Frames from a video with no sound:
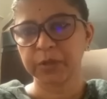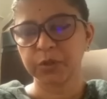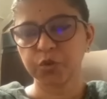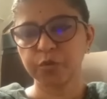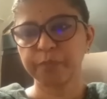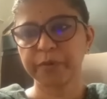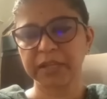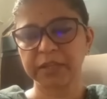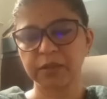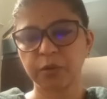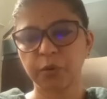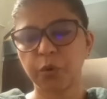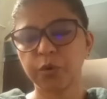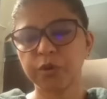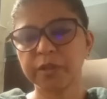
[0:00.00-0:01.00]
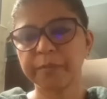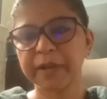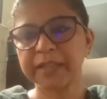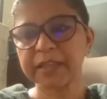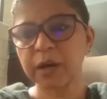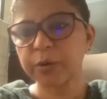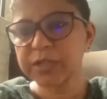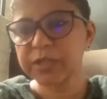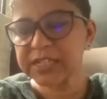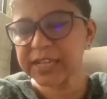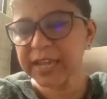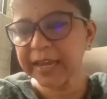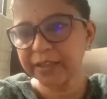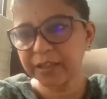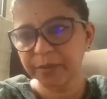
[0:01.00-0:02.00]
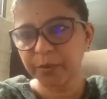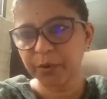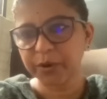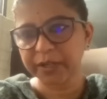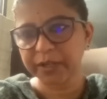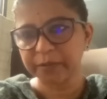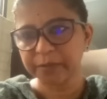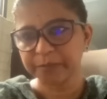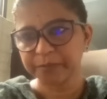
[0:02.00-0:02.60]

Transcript: Don't breathe. Hold the breath outside the body.